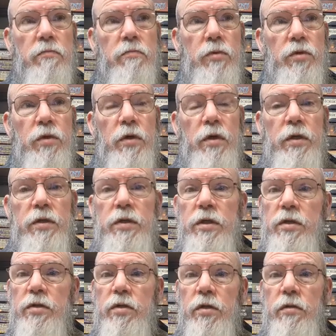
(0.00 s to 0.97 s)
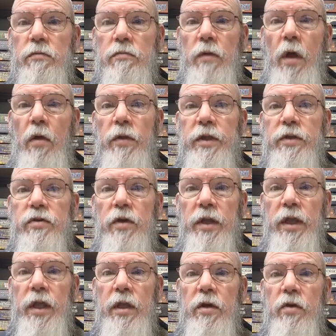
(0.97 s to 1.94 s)
what did I teach her? Oh, that's
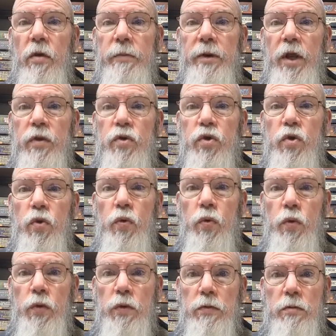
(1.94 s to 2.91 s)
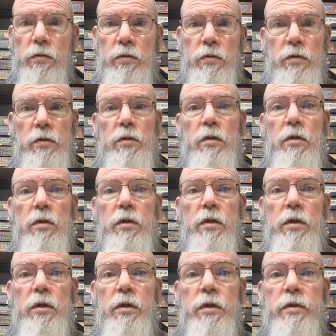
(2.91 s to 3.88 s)
right, King Domino Duel.
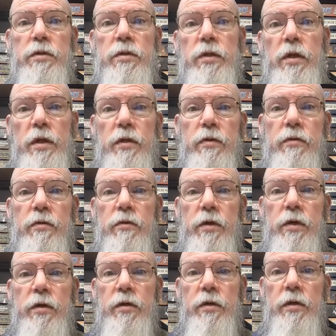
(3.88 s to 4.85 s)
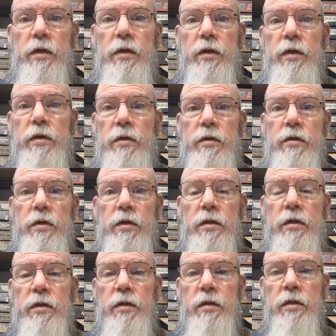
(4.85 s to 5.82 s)
So,
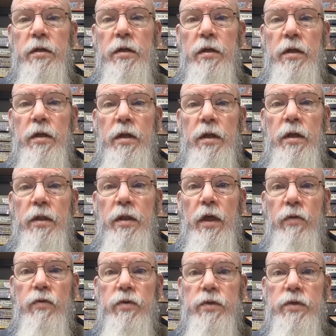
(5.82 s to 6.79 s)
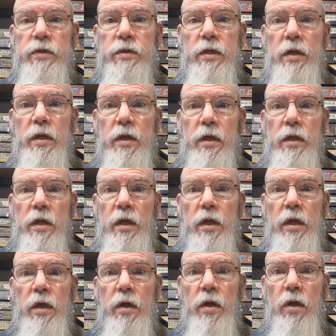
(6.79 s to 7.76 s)
that was
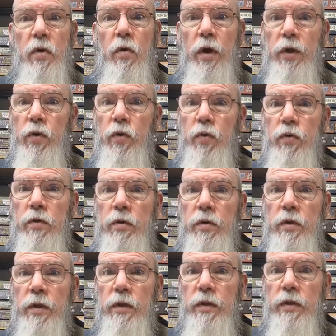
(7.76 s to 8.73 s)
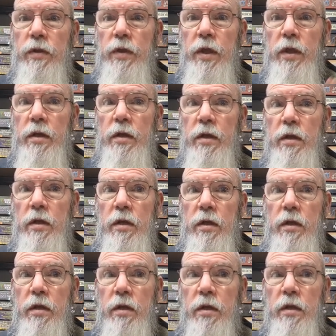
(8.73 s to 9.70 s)
quite good. Then
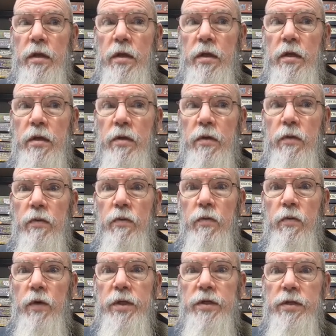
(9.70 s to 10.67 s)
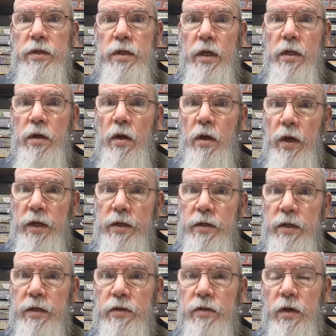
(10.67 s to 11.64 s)
Wednesday night,
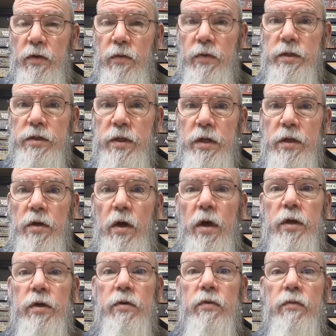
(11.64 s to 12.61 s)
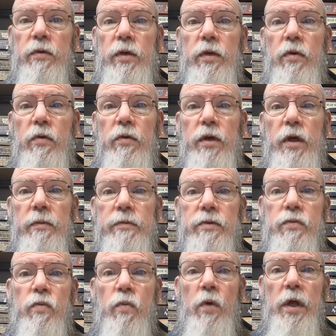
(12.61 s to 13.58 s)
that's right, Wednesday night we caught up
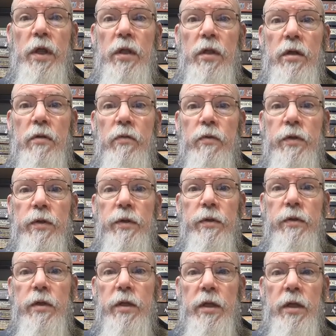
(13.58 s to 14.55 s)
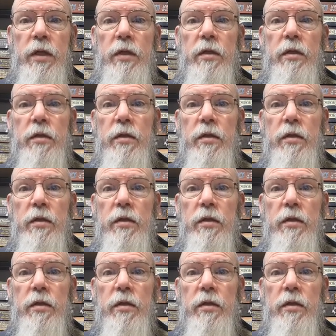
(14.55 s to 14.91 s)
as well with Nick,